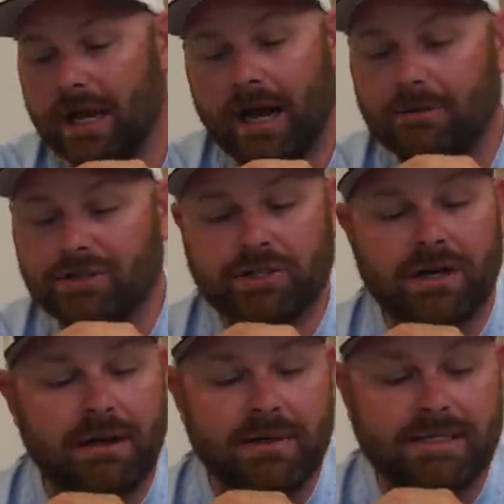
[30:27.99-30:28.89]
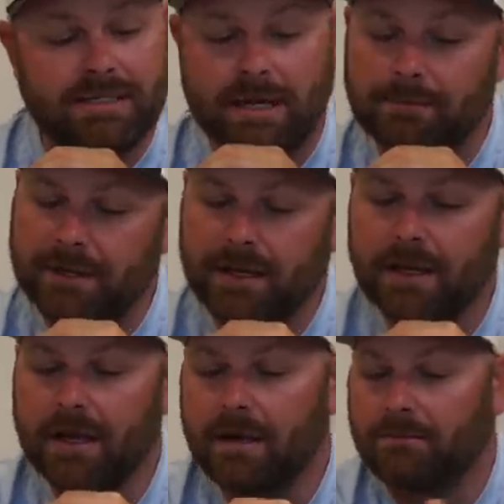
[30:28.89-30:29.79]
I'm sure I missed something,
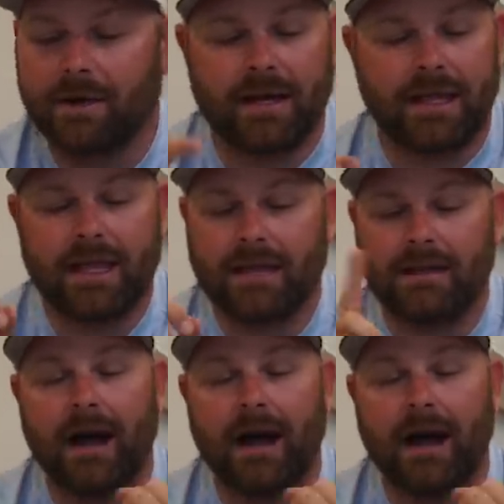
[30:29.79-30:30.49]
but again,